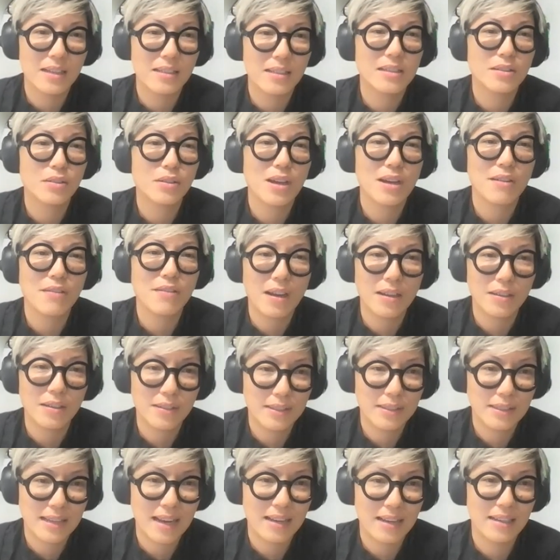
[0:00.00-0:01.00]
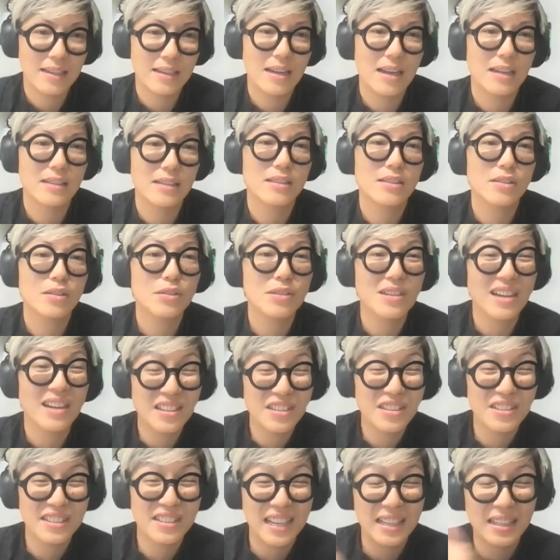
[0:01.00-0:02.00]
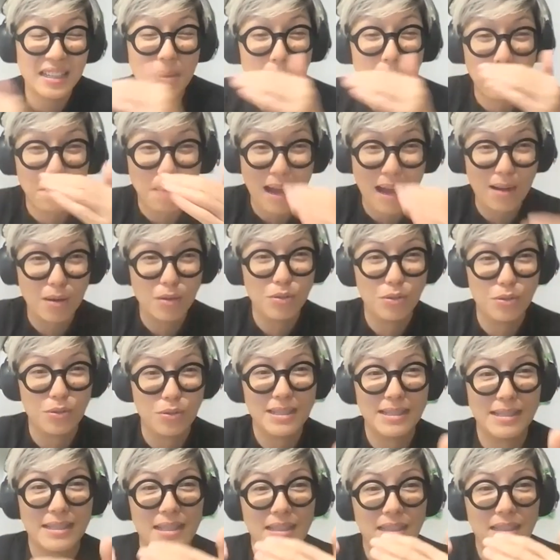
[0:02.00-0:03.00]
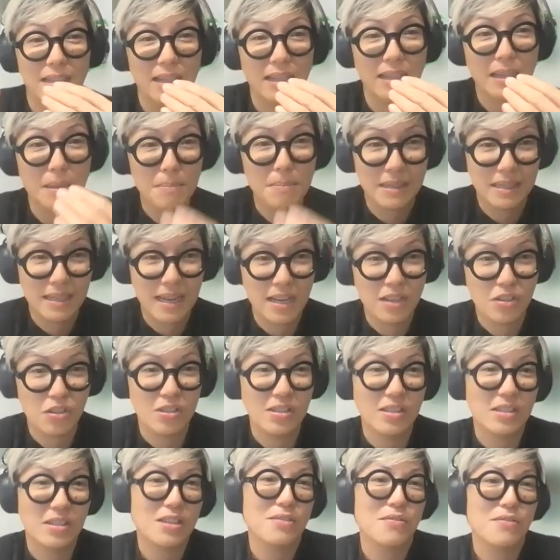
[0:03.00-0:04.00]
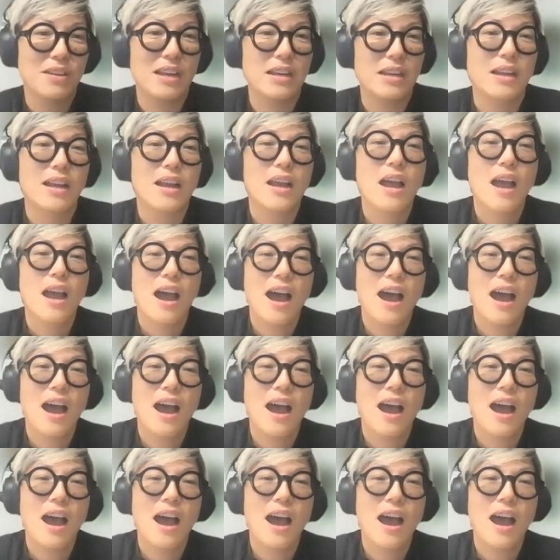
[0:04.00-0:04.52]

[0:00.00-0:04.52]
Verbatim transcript: until you have understand it, until you understand the boundaries and the limitations of it,